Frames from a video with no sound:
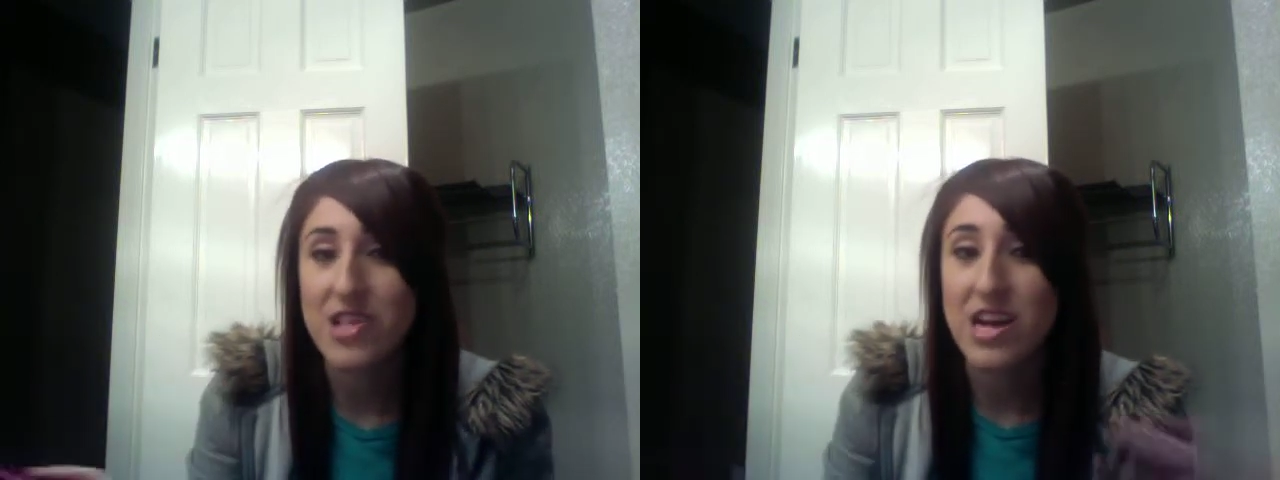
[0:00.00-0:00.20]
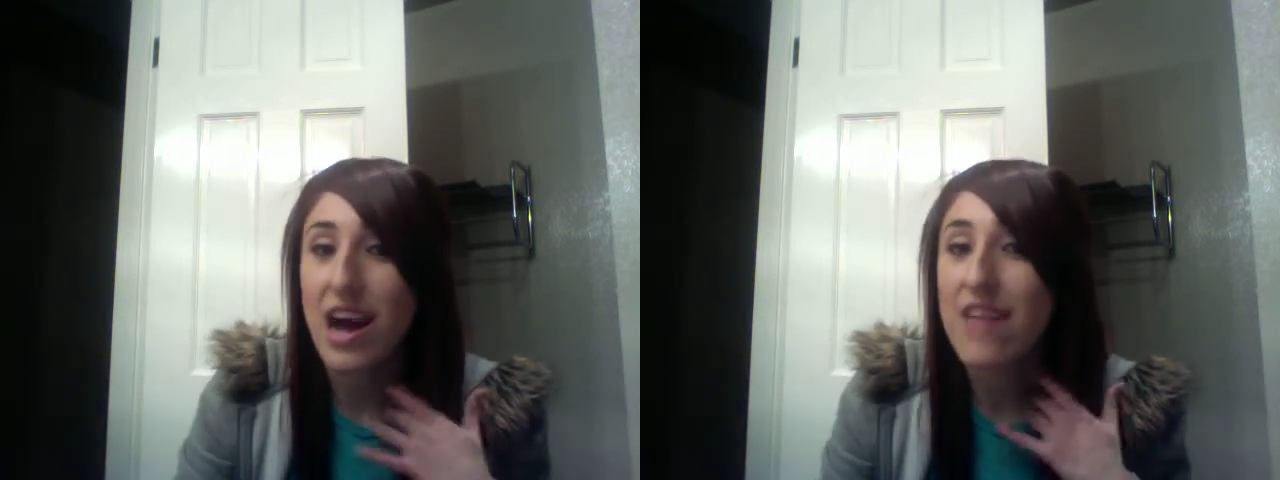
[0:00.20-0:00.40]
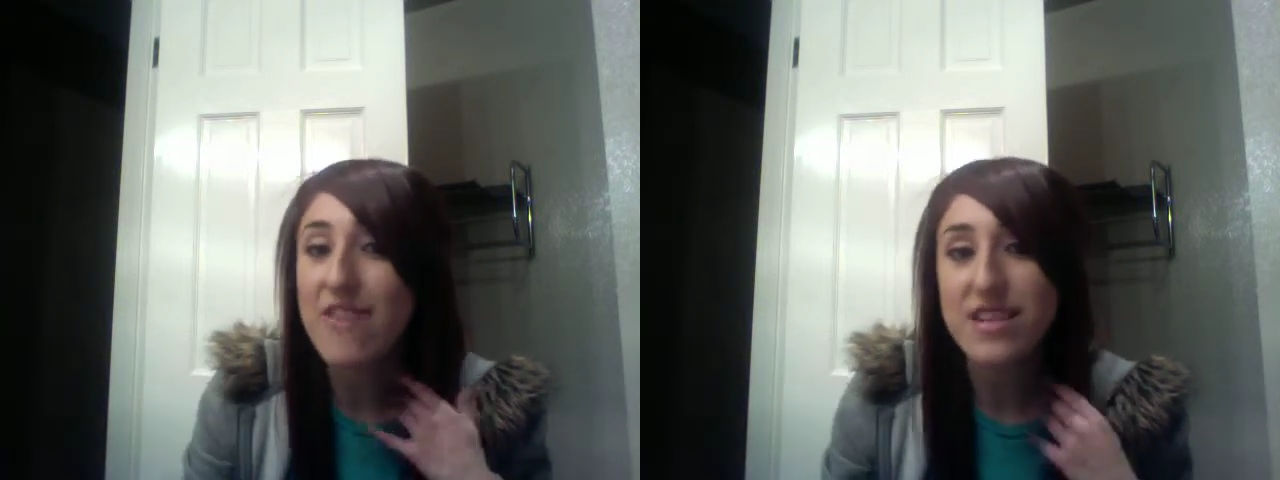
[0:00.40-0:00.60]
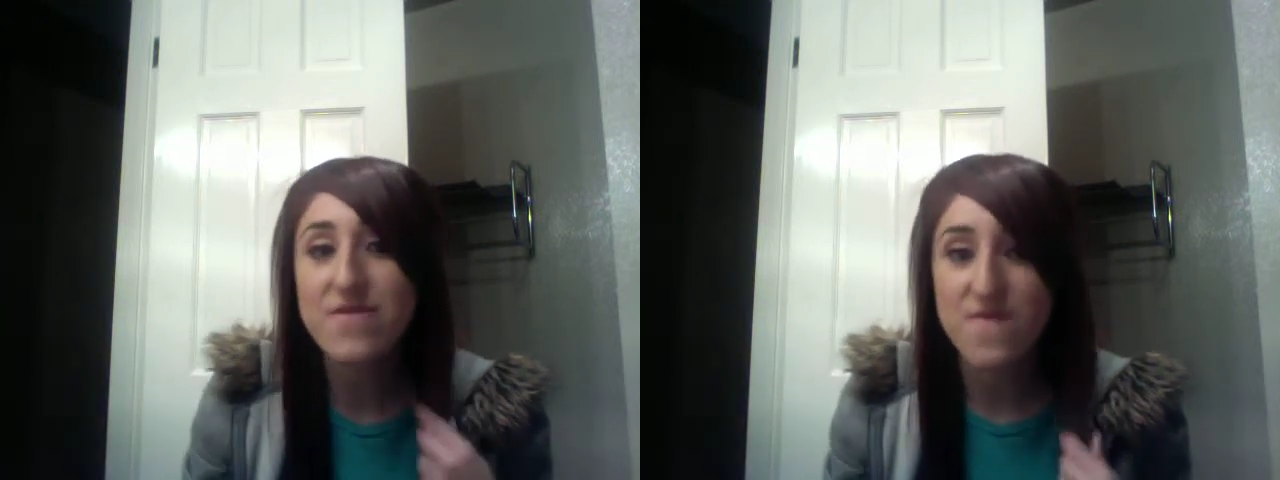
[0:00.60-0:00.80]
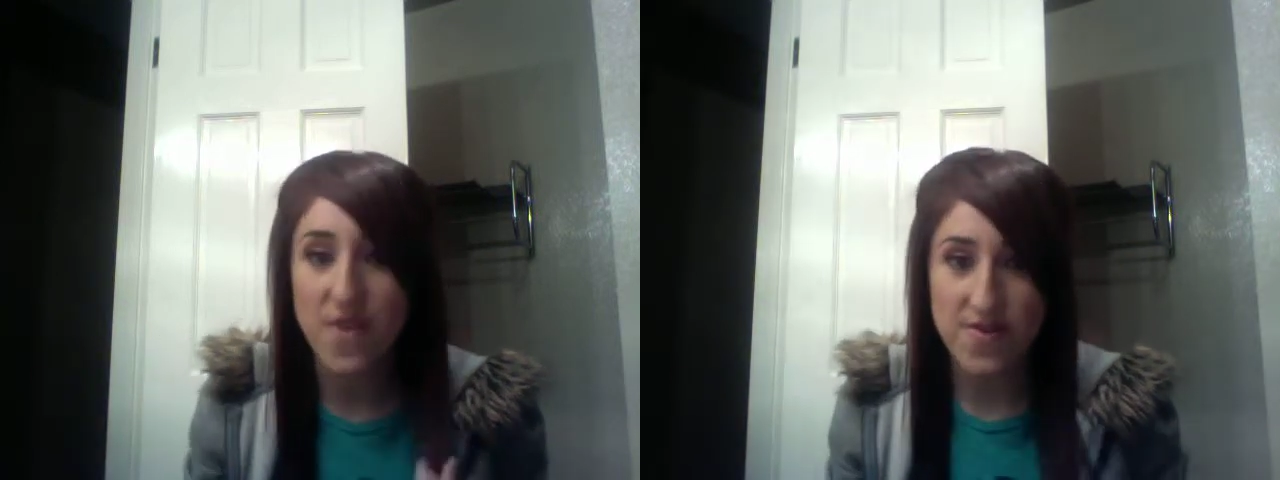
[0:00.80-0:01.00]
like, I like
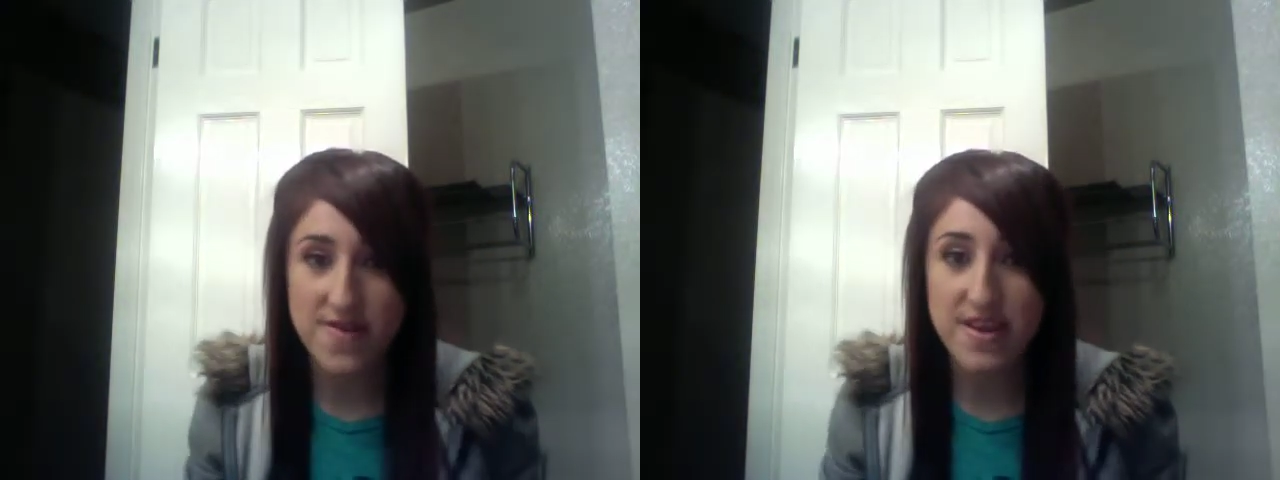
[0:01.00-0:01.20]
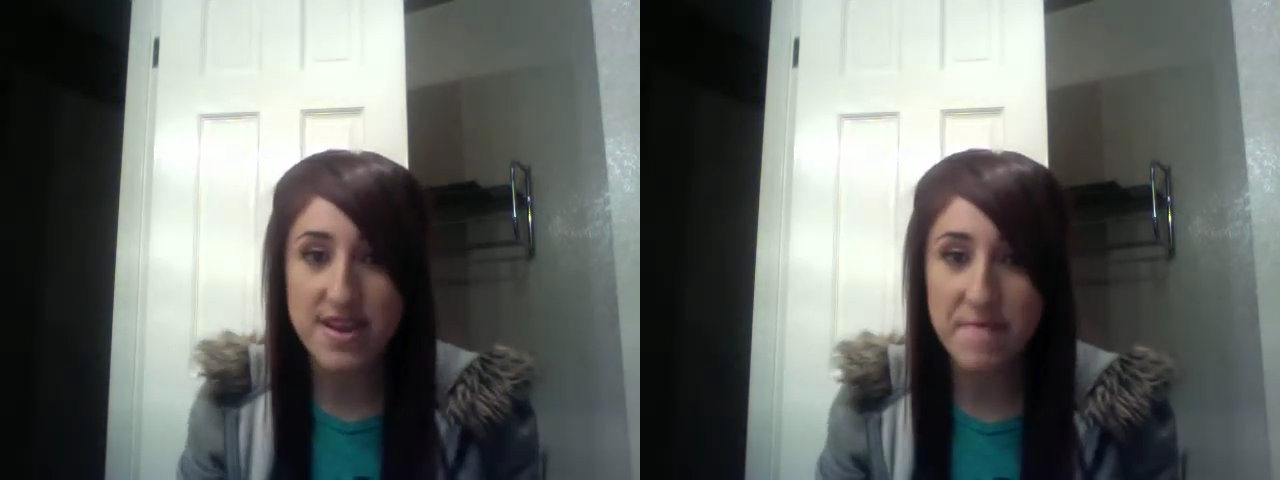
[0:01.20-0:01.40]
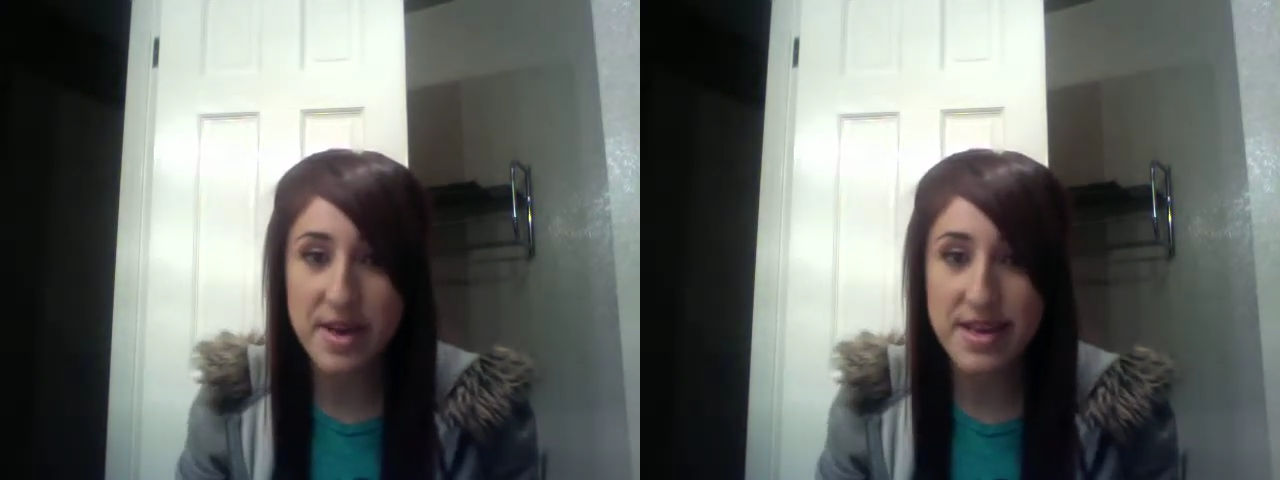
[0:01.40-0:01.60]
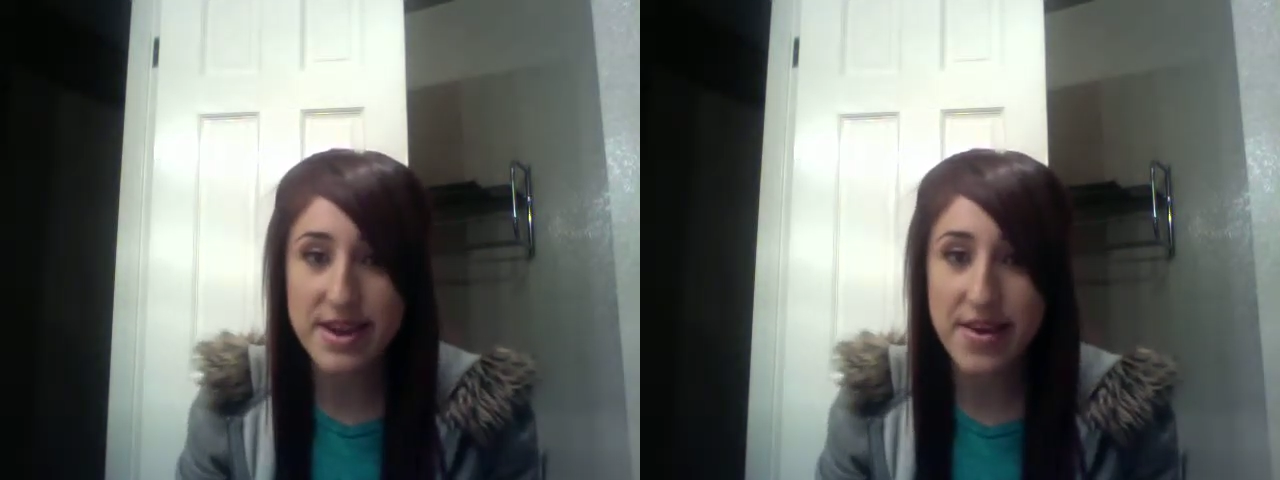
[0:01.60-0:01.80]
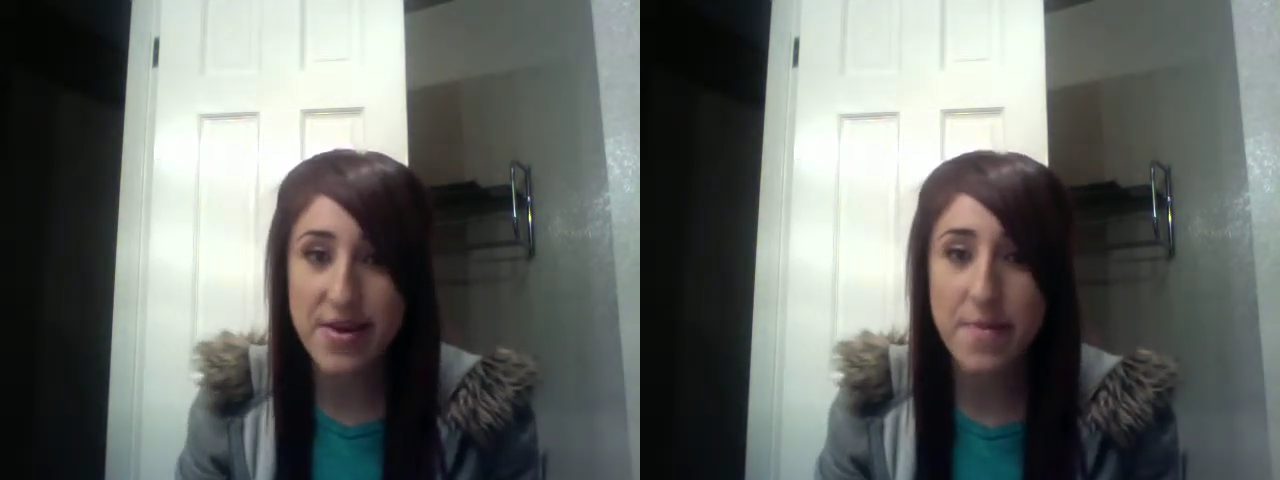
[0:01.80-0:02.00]
the Falsies
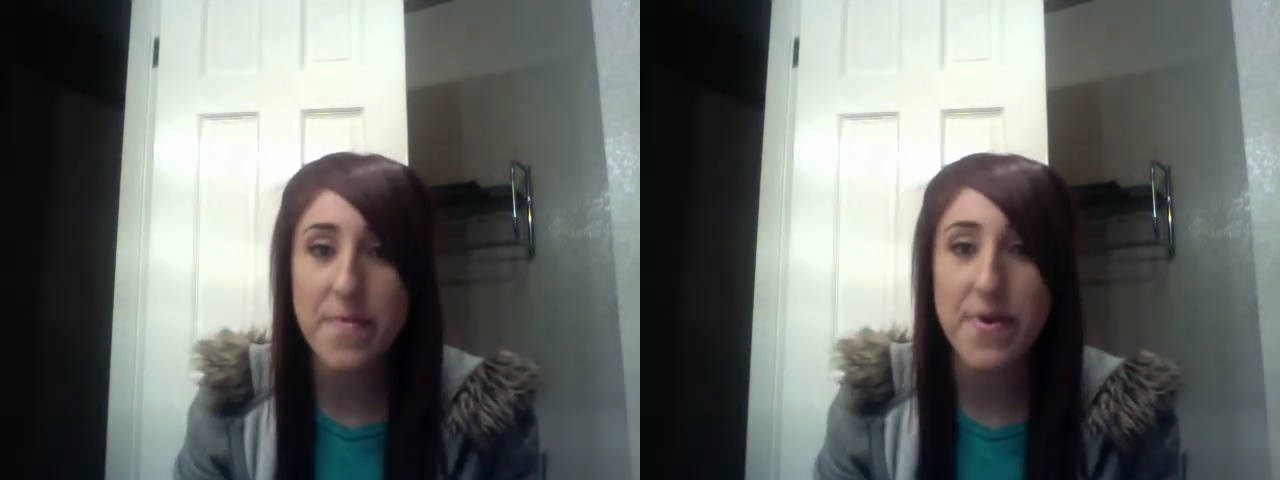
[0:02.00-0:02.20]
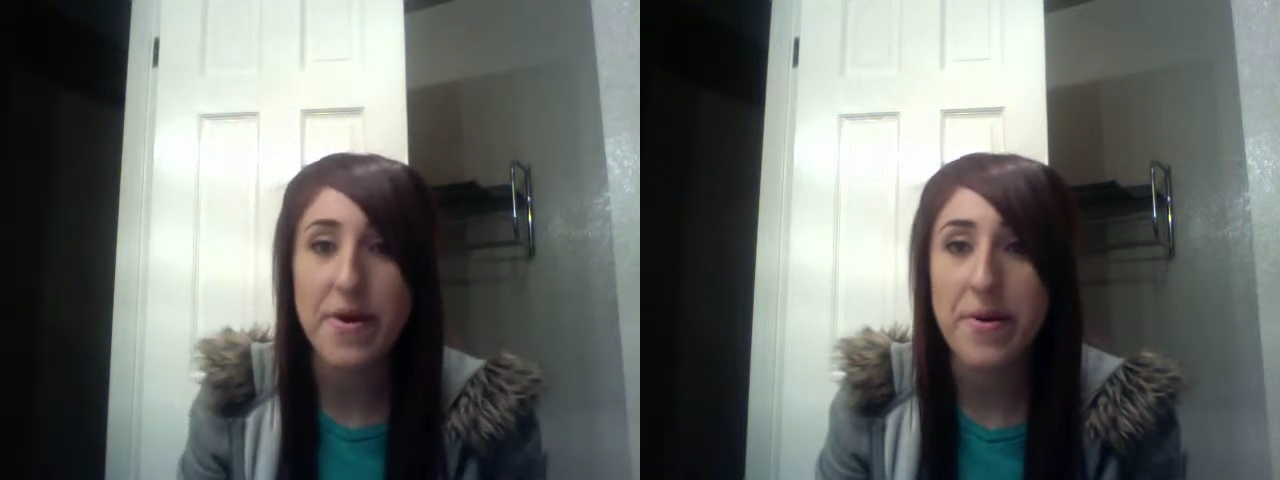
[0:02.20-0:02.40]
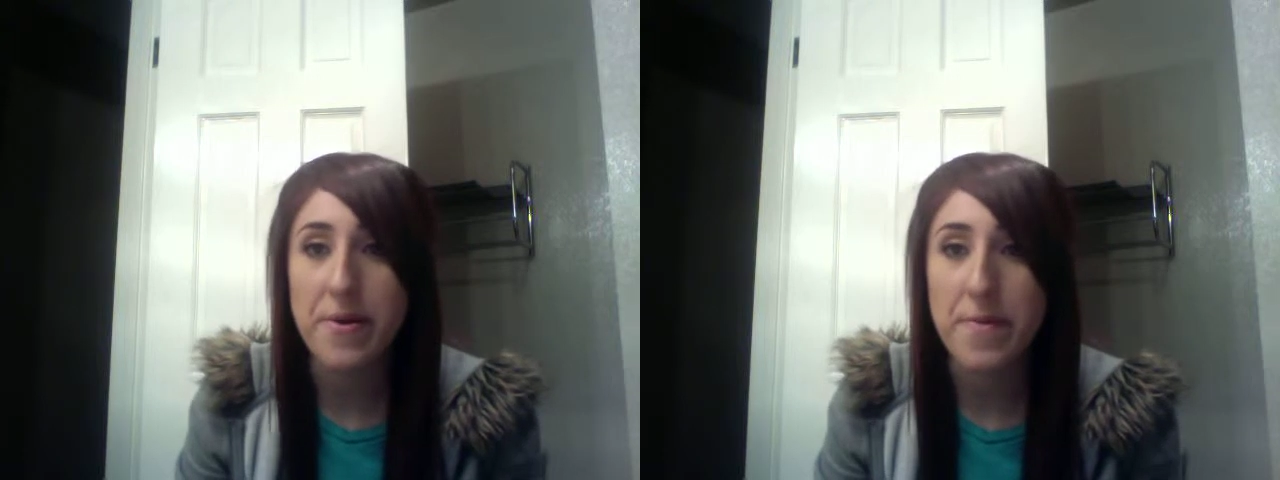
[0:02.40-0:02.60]
mascara, but,